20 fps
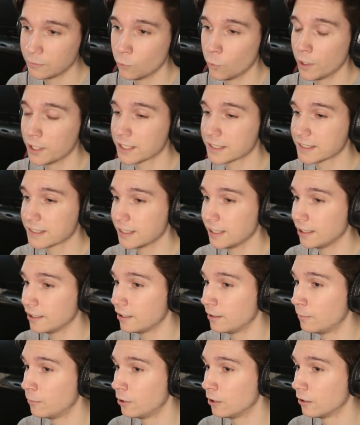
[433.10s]
ONEUS
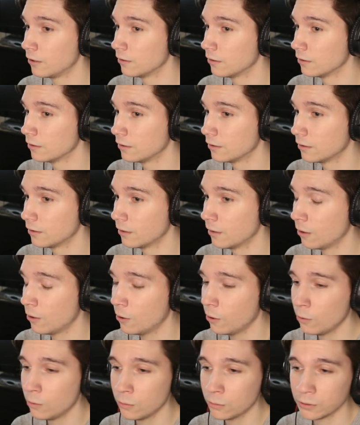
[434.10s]
Theater, bro.
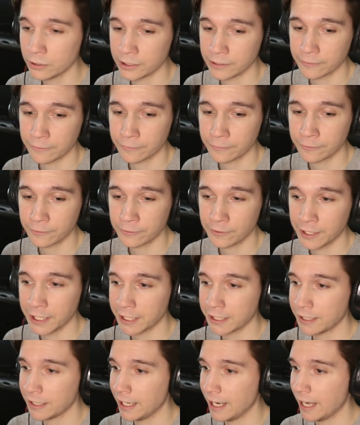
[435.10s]
Holy
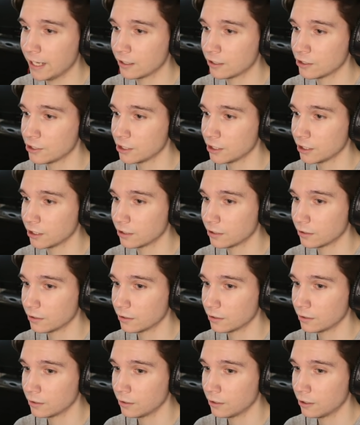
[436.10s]
frick, the energy.
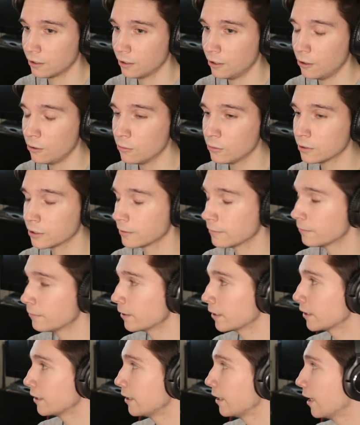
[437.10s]
Holy
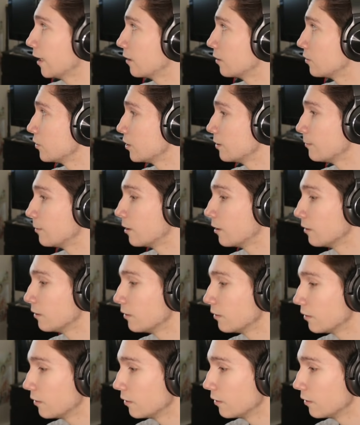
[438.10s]
frick, the energy, bro.